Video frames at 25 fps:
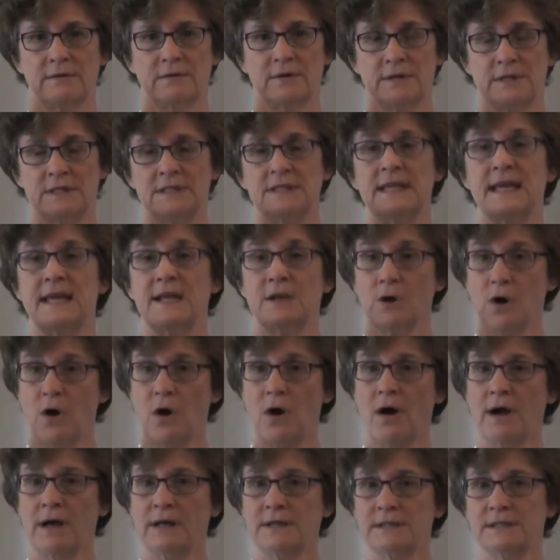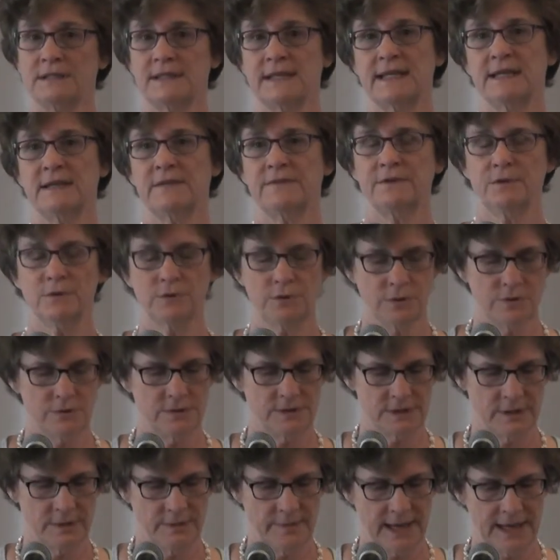or the state costs than if you
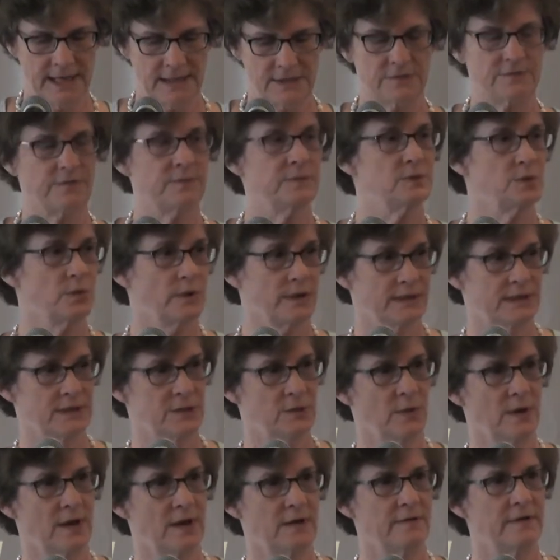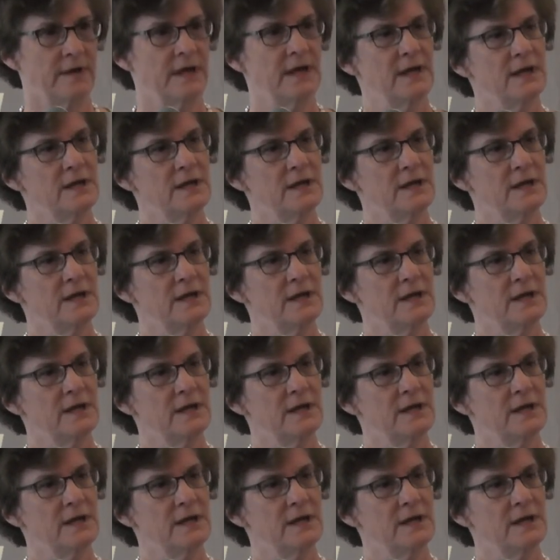use the base from 2012.